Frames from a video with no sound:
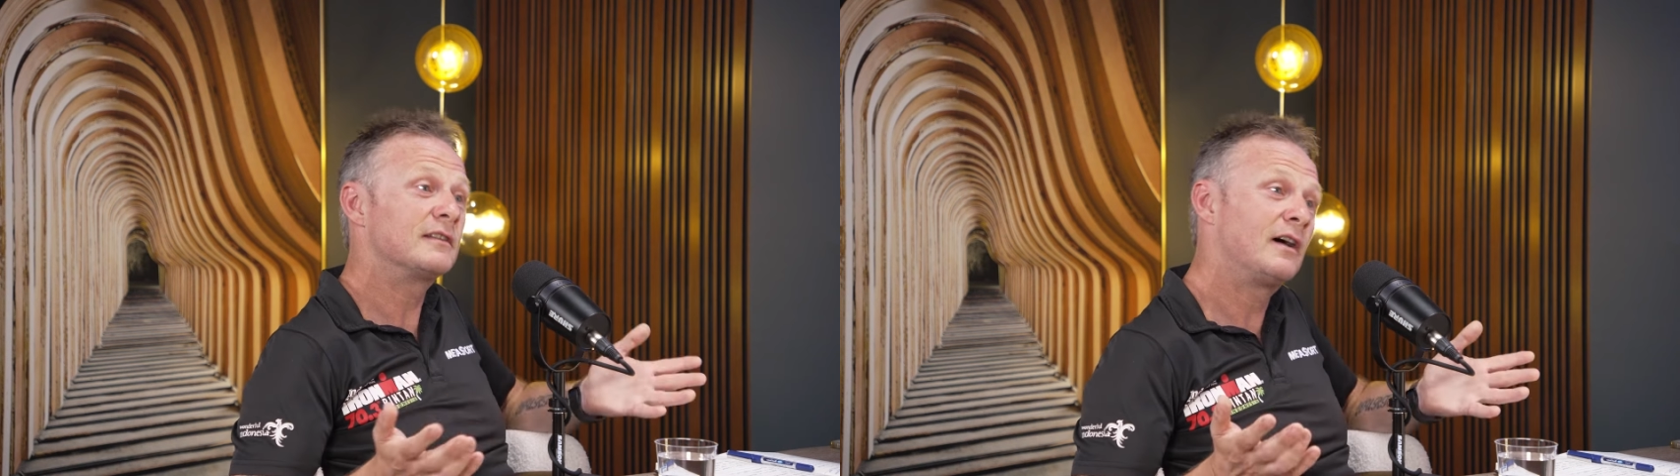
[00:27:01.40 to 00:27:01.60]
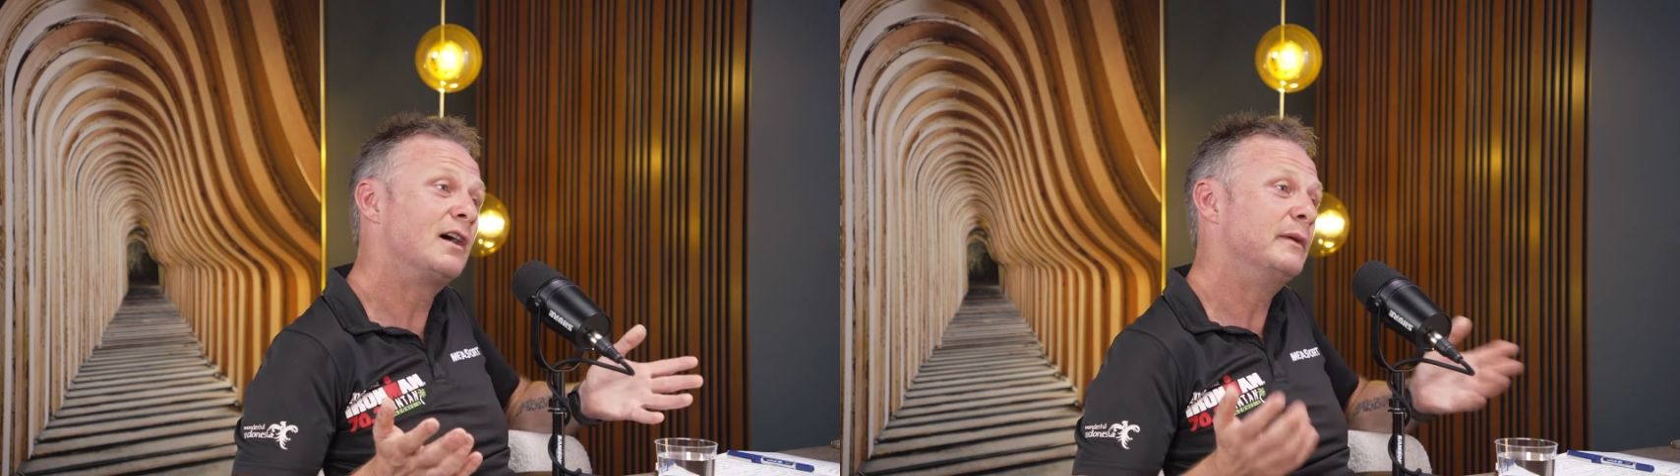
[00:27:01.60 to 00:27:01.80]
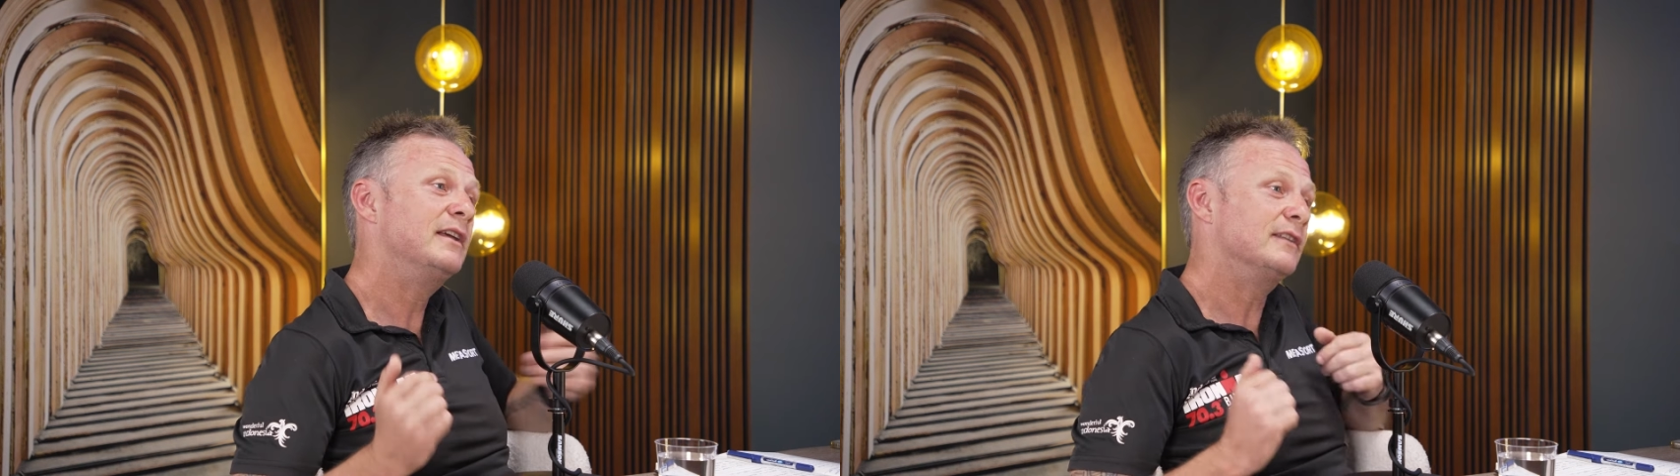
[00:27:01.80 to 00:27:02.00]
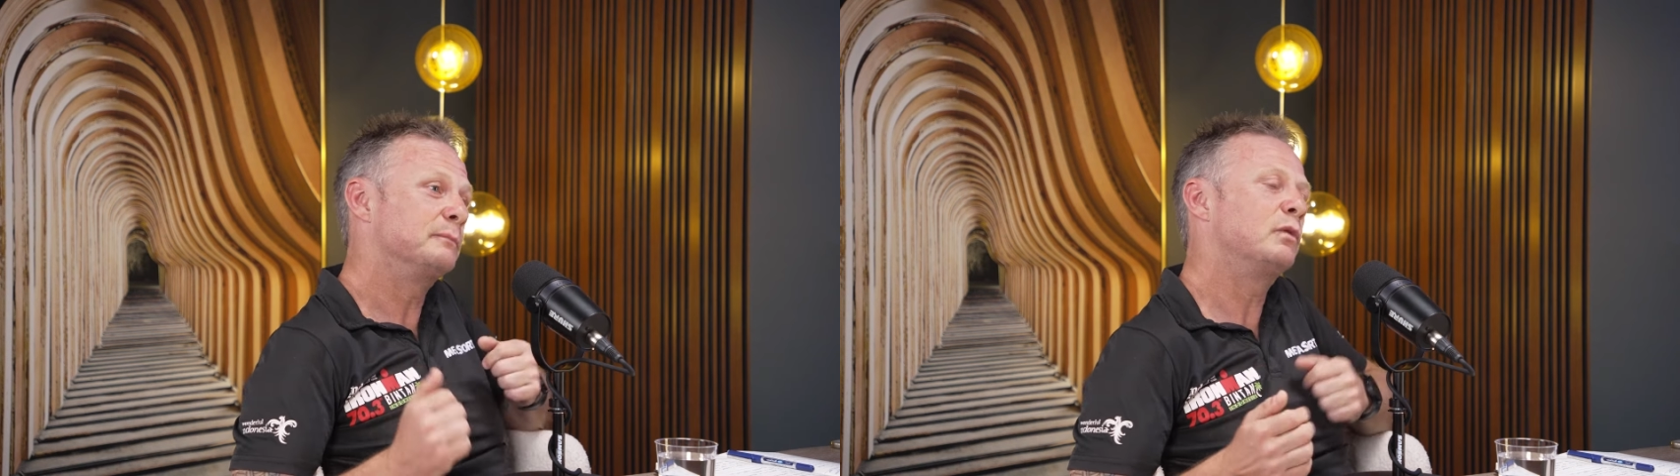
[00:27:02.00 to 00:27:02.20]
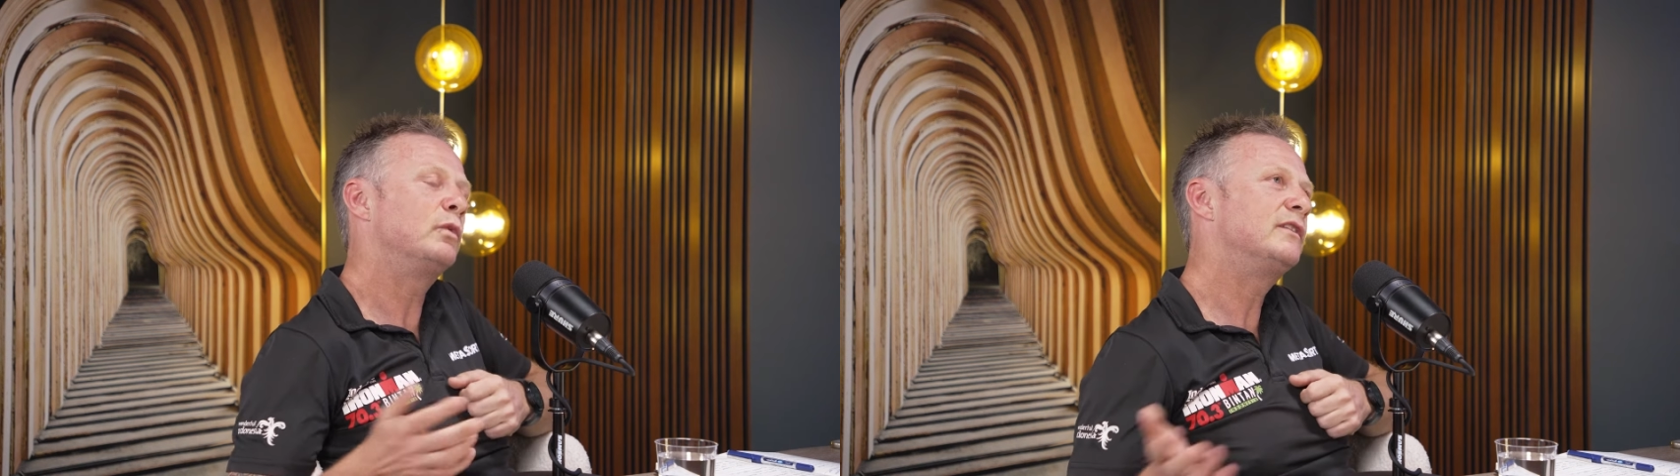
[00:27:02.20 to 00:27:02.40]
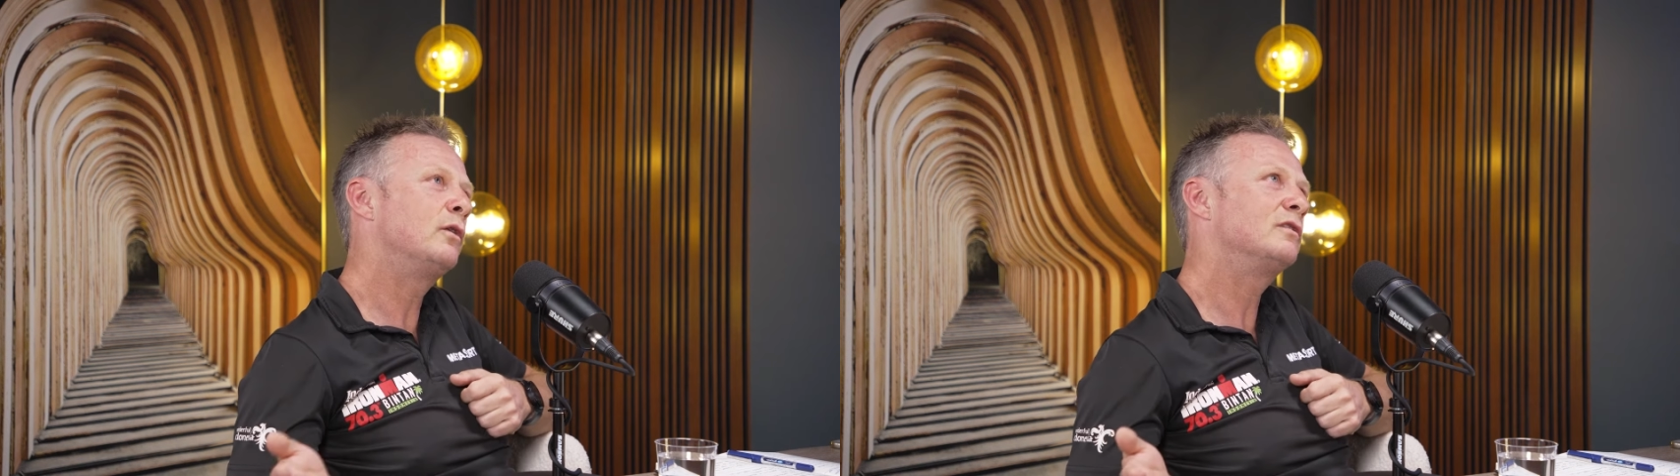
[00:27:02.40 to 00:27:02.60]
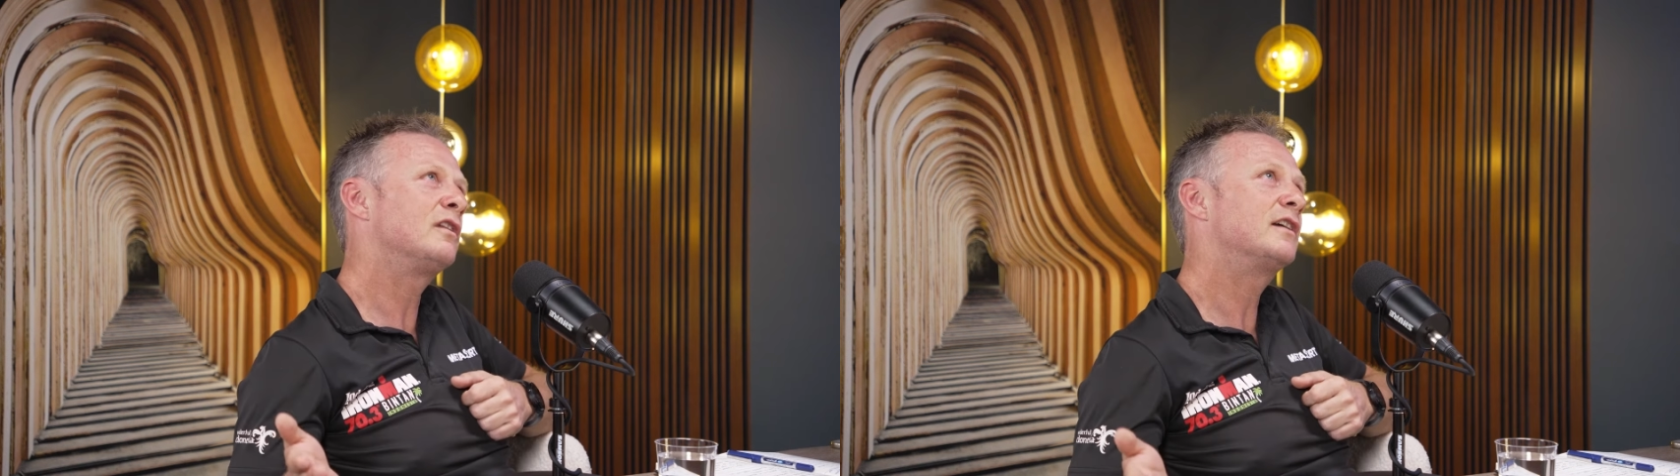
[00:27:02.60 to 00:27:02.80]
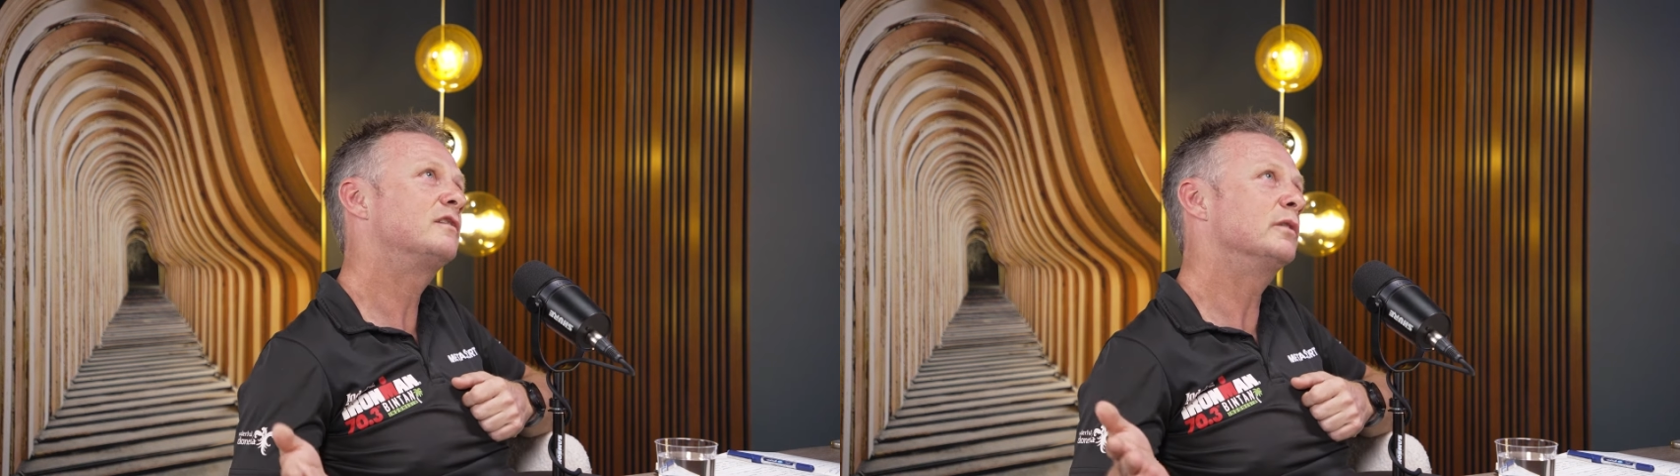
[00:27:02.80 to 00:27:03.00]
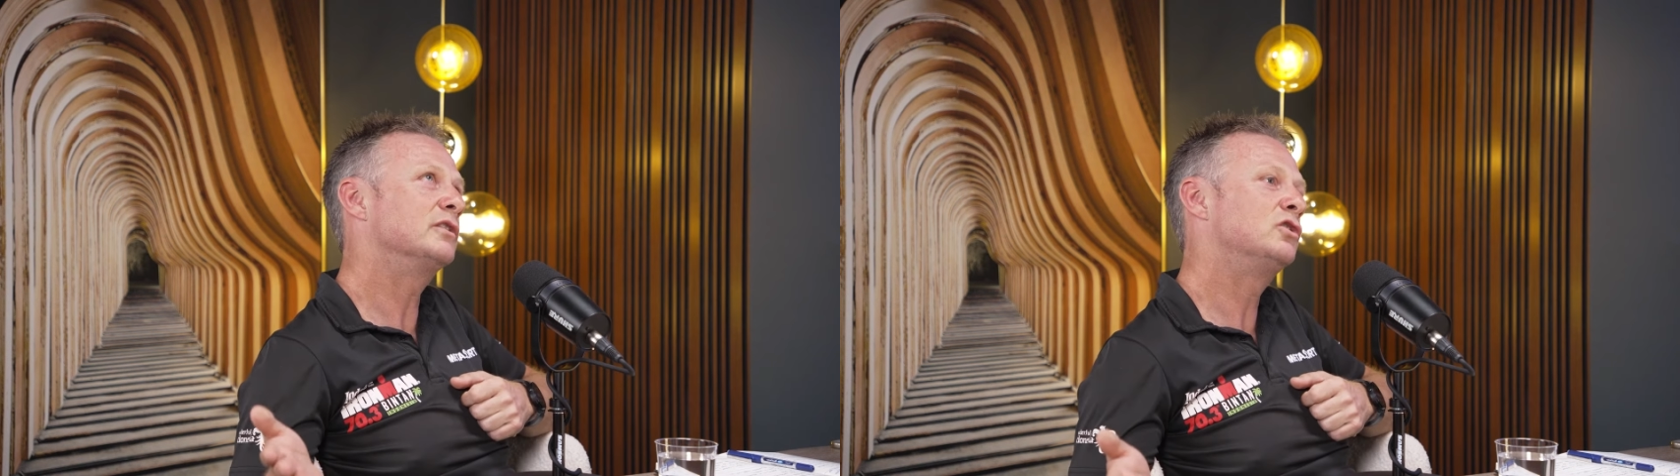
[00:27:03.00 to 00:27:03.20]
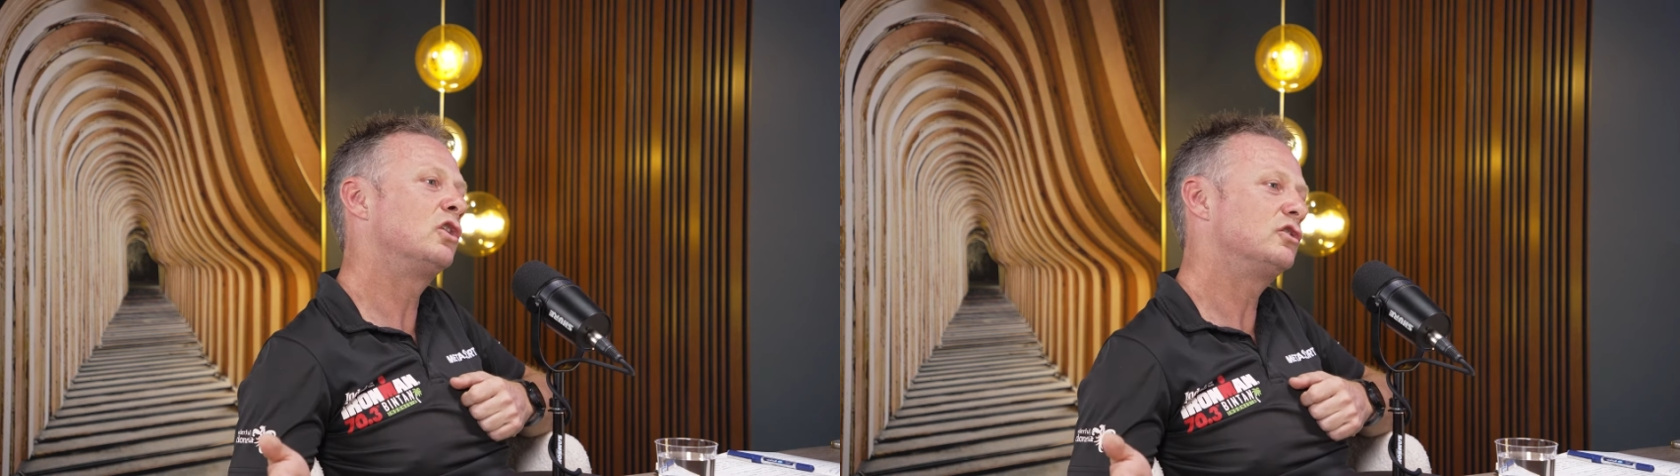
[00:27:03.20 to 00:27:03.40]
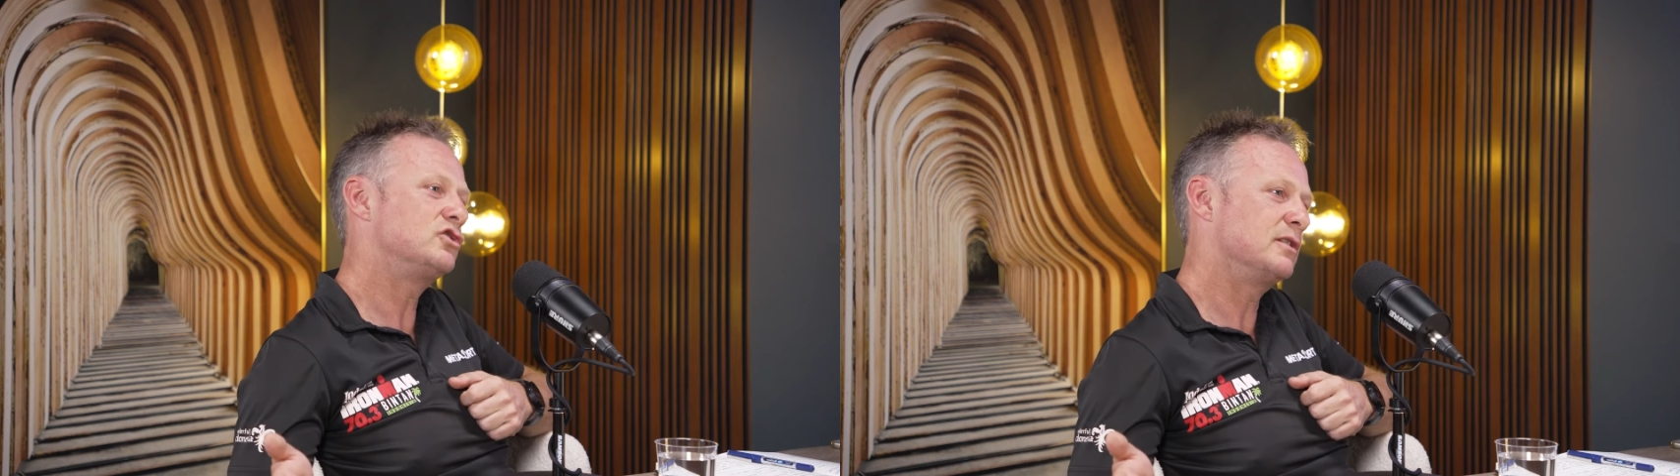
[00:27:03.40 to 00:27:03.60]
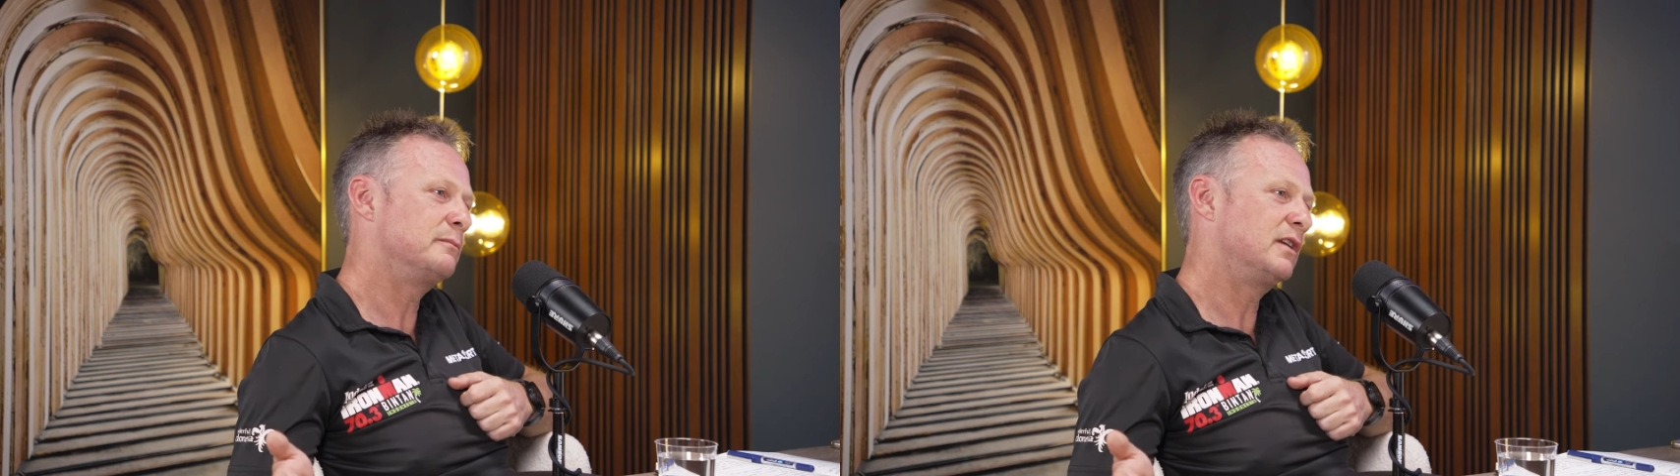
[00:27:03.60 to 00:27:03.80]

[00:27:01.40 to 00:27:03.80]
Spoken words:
of the time it is, but we don't like to acknowledge it